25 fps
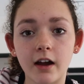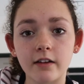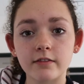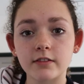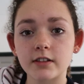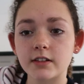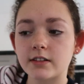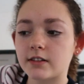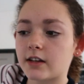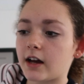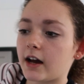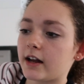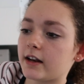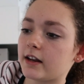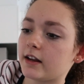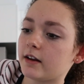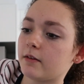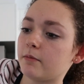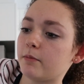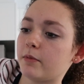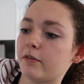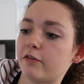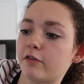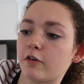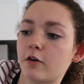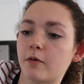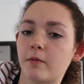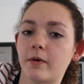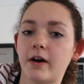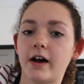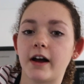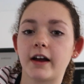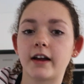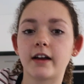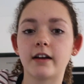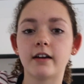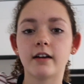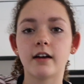I've decided before
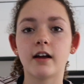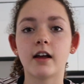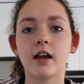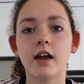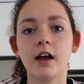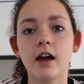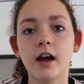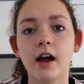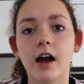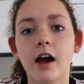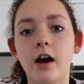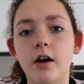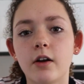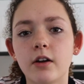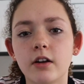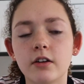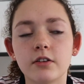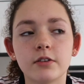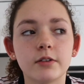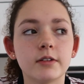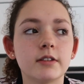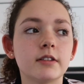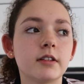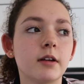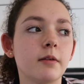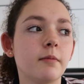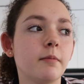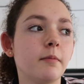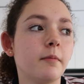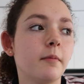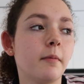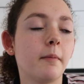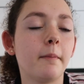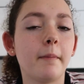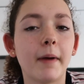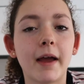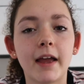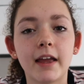work I want to do
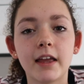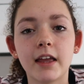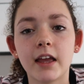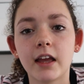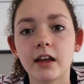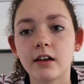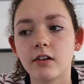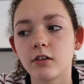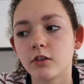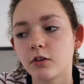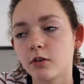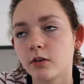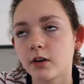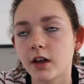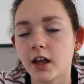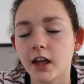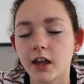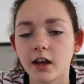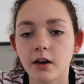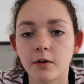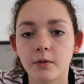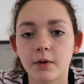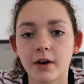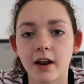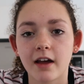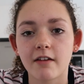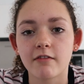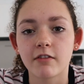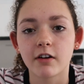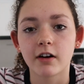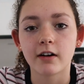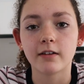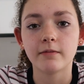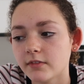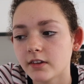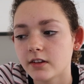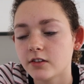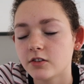some baking or cooking or
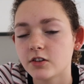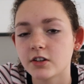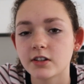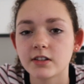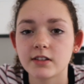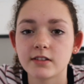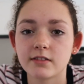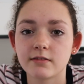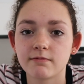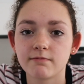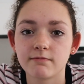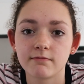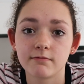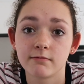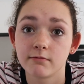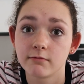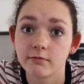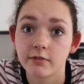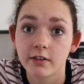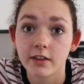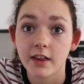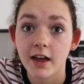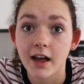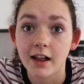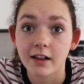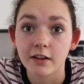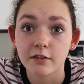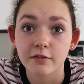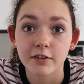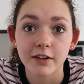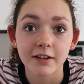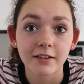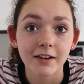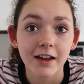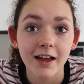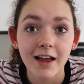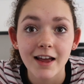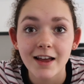whatever, just for the hell of
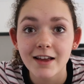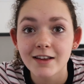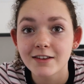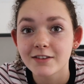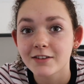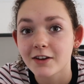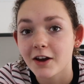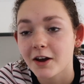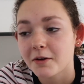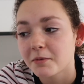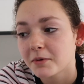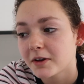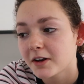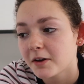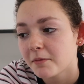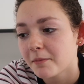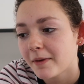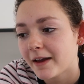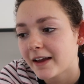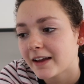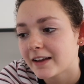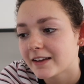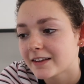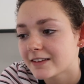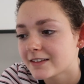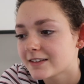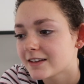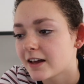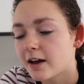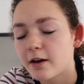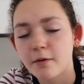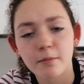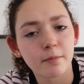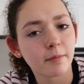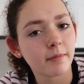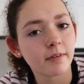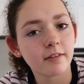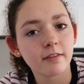it. So I'm going to make
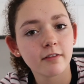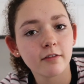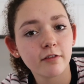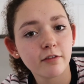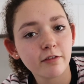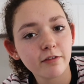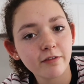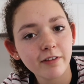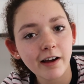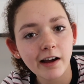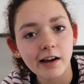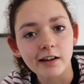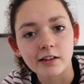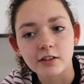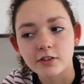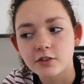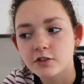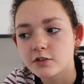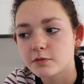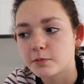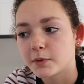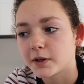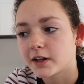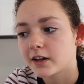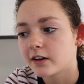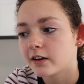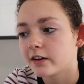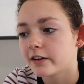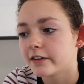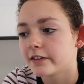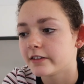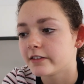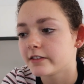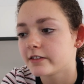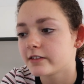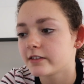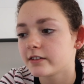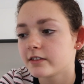some fudge
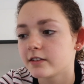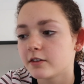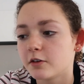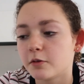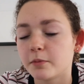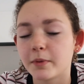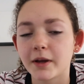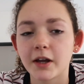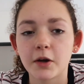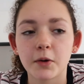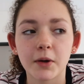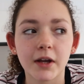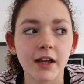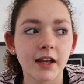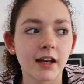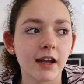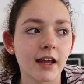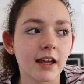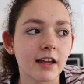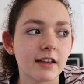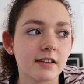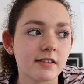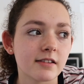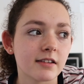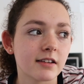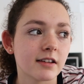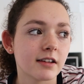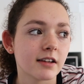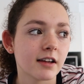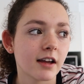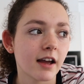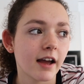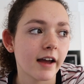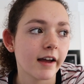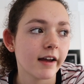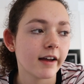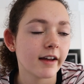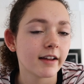because it'll be quick and easy.
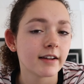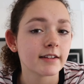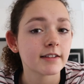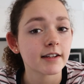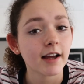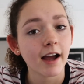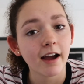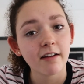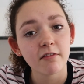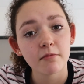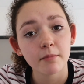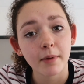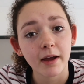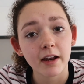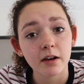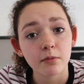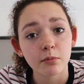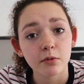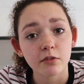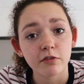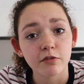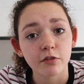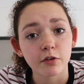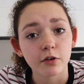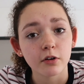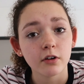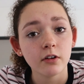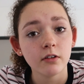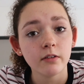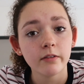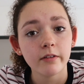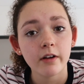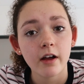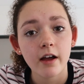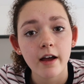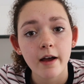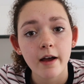And I haven't made it before,